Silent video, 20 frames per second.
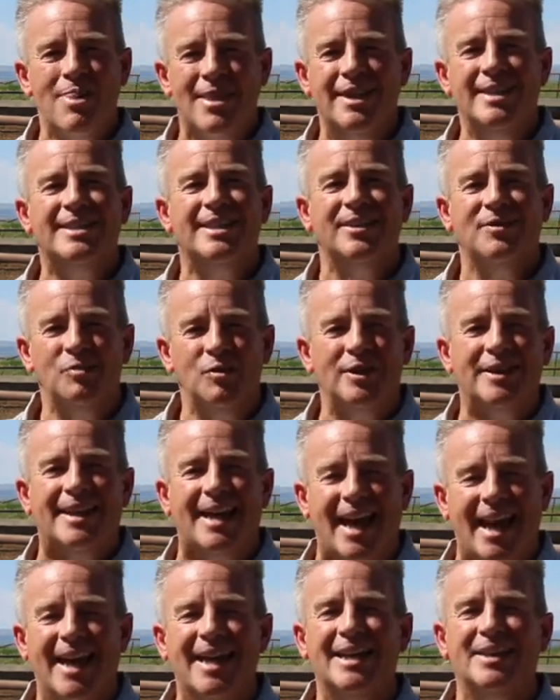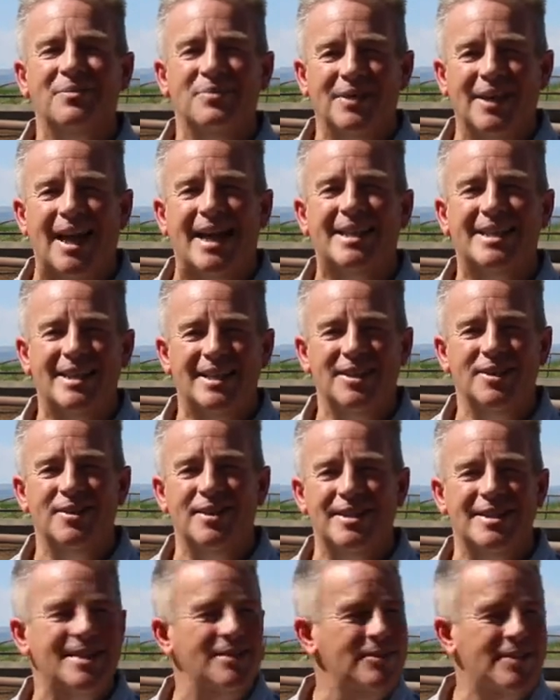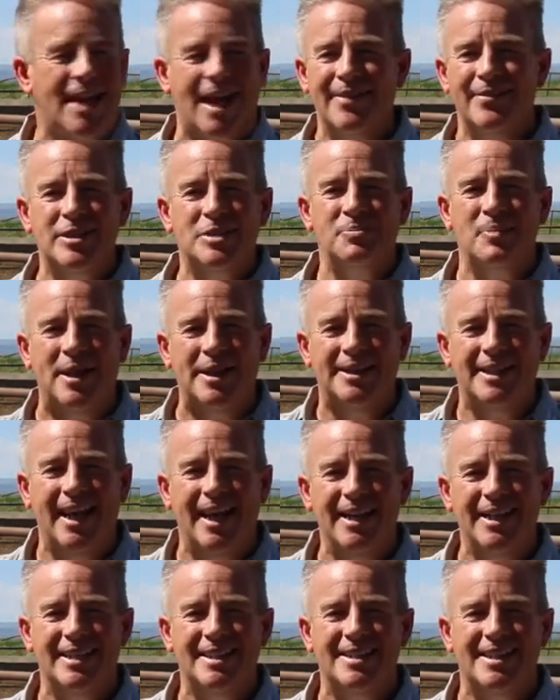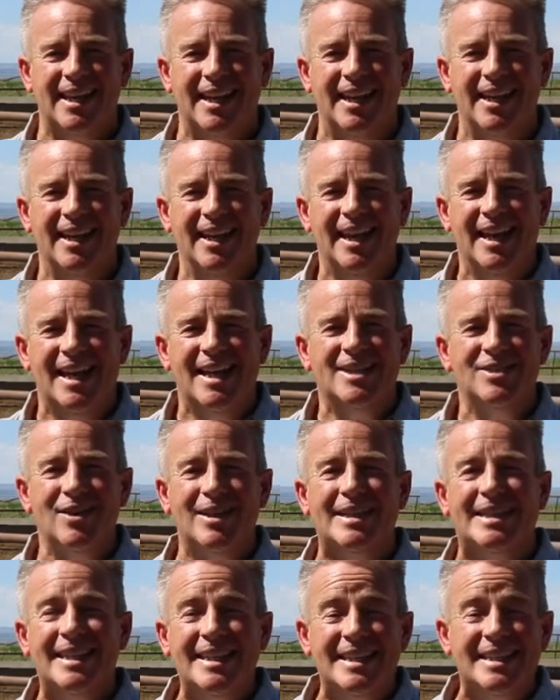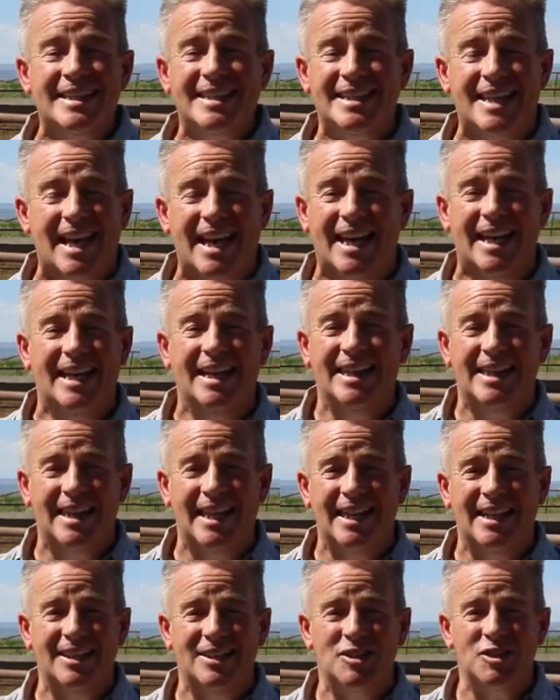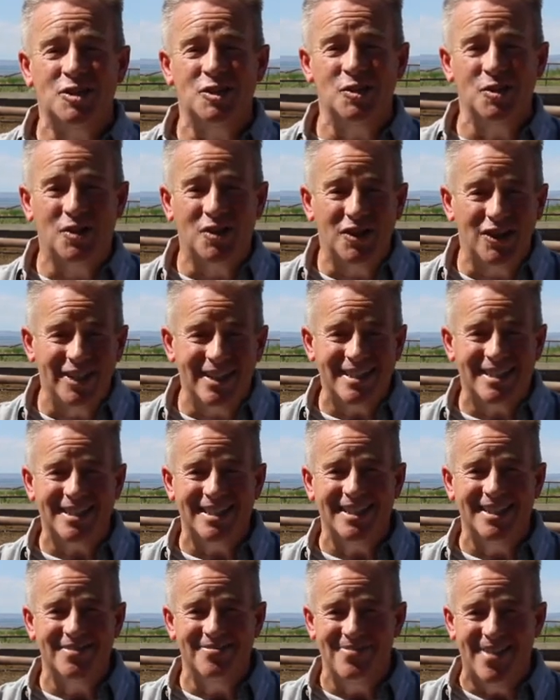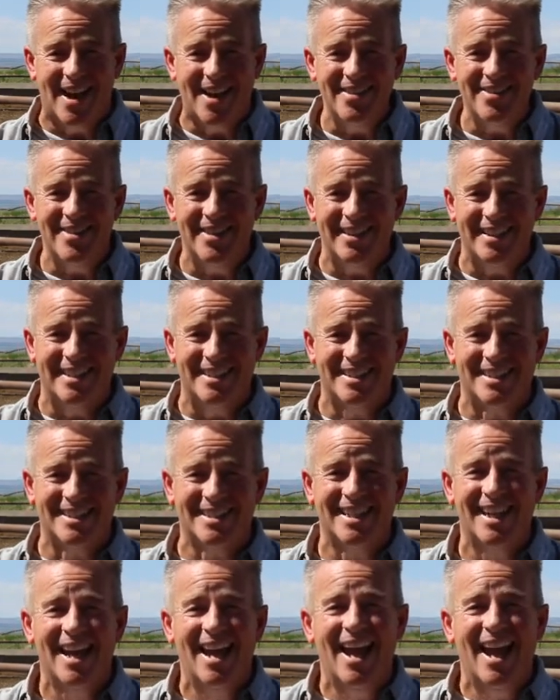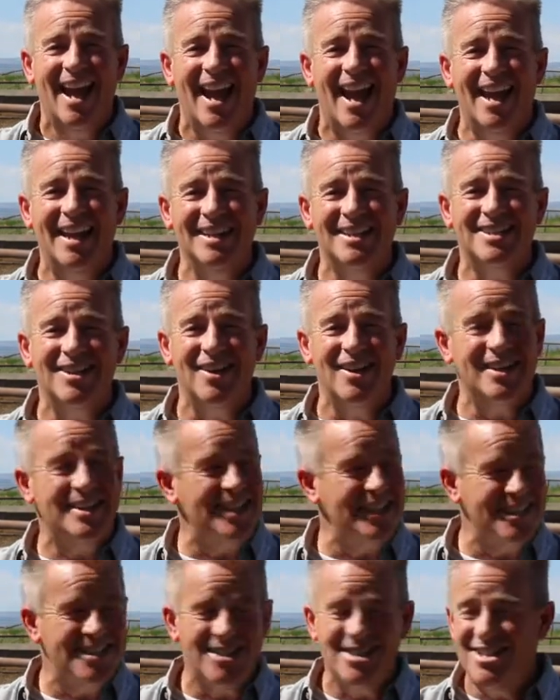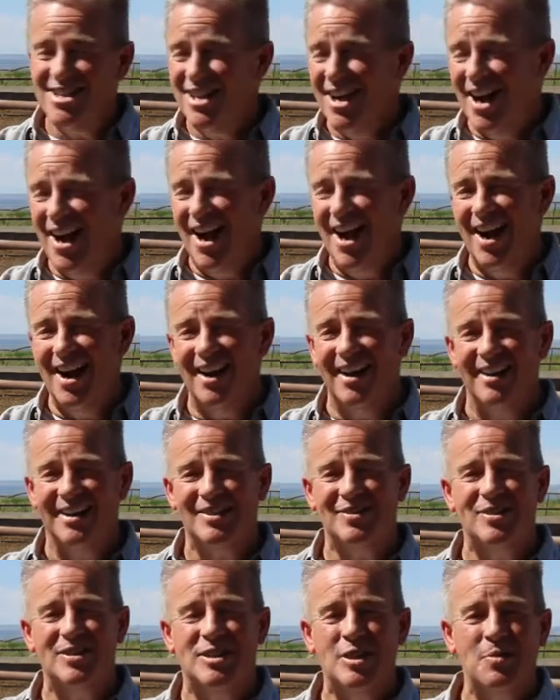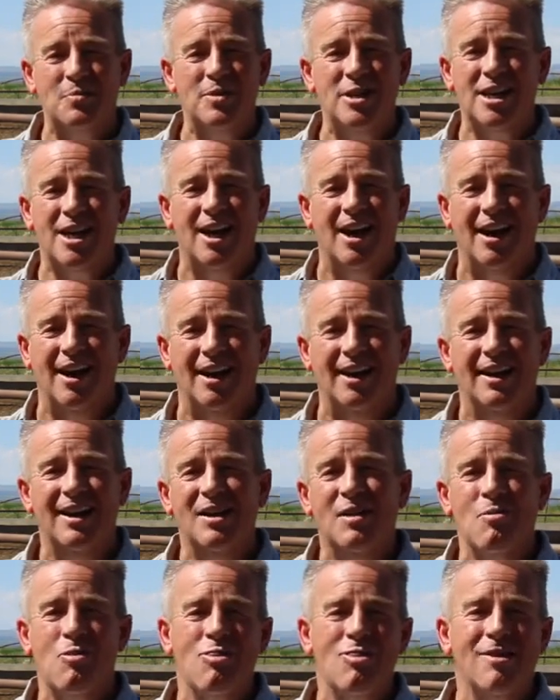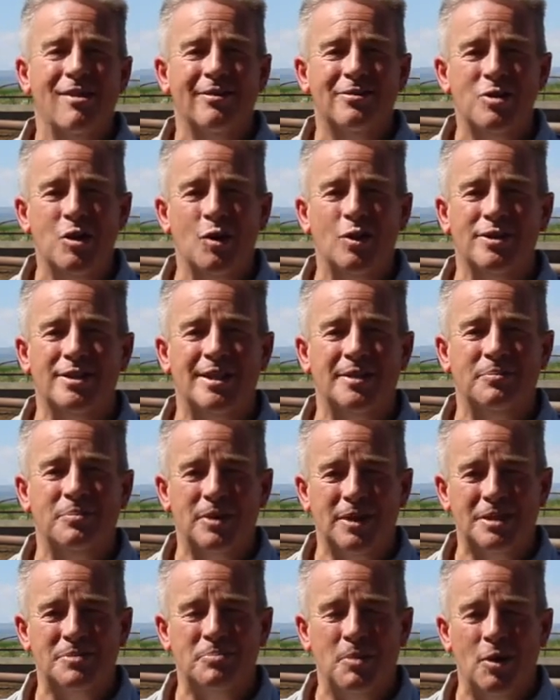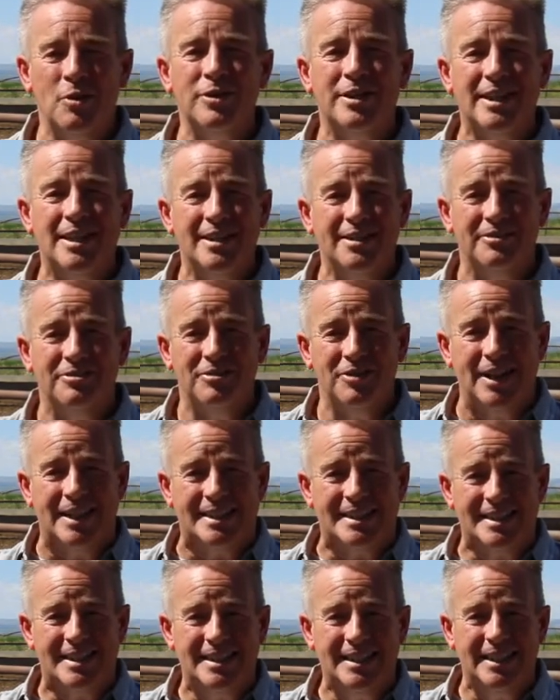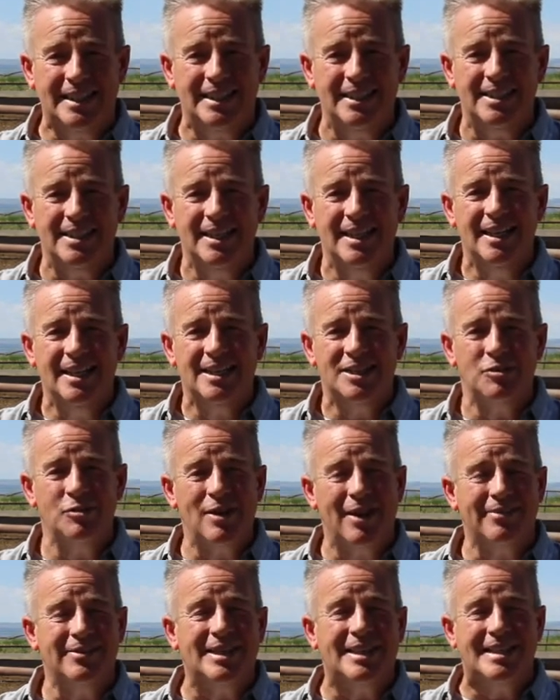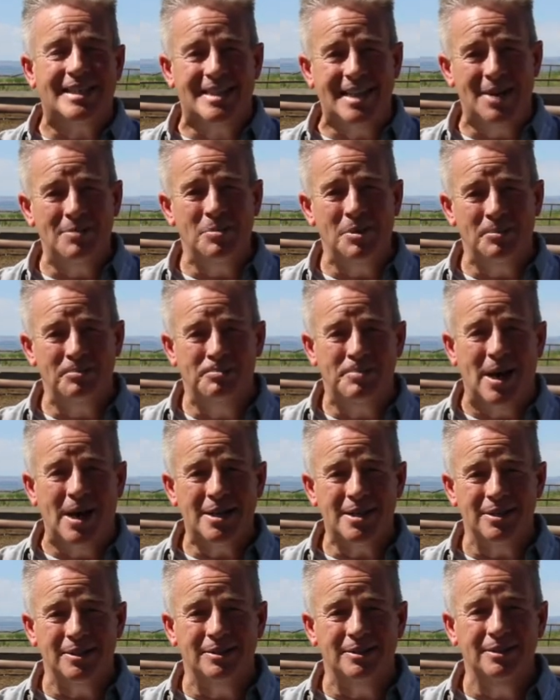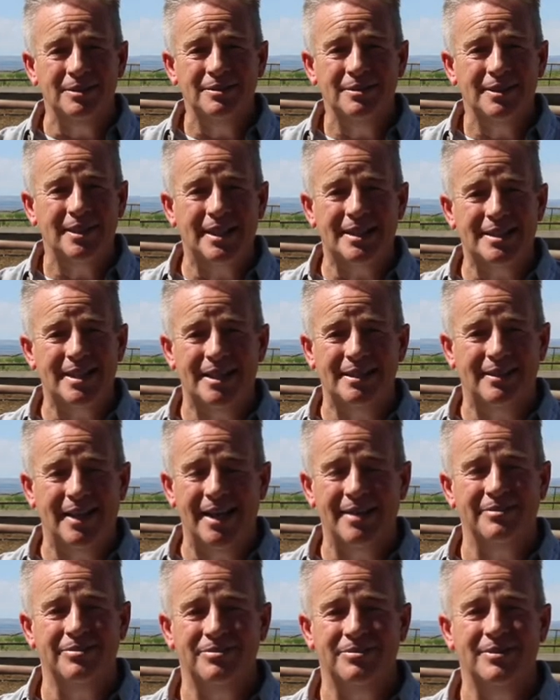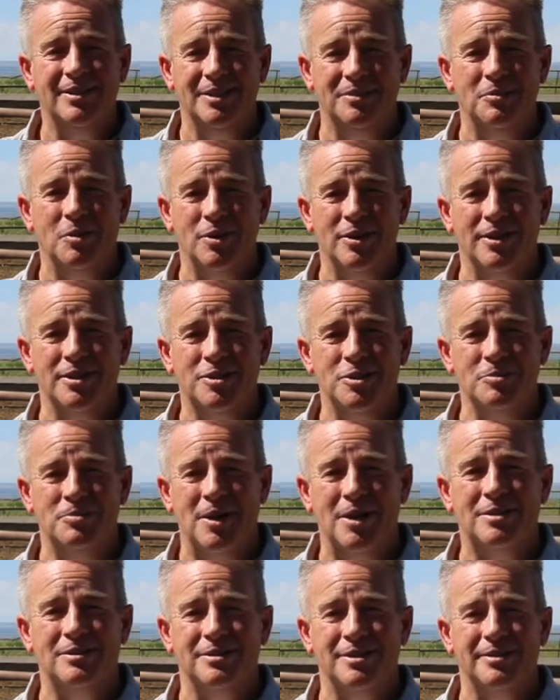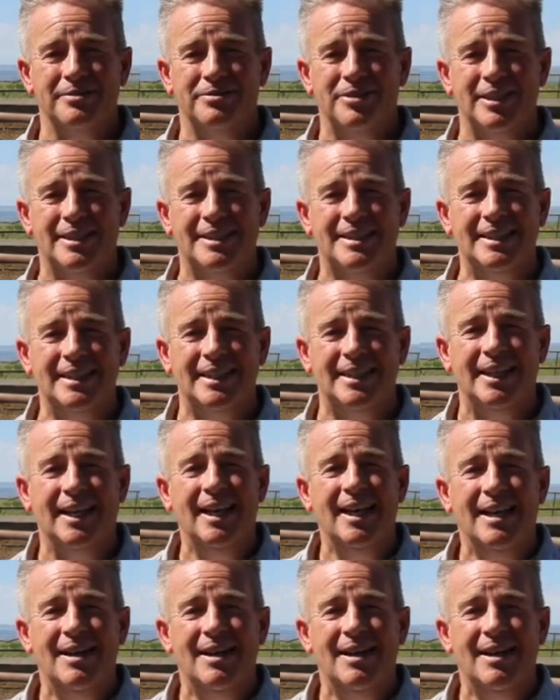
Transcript: He said, would Caleb like to do this? It was kind of a spontaneous thing, so I didn't say anything to Christy about this. And so I said, sure. So we jump in the car. Of course, they put us both in the front seat, so we have to double buckle, because they don't have, you know, more than two buckles in the front seat.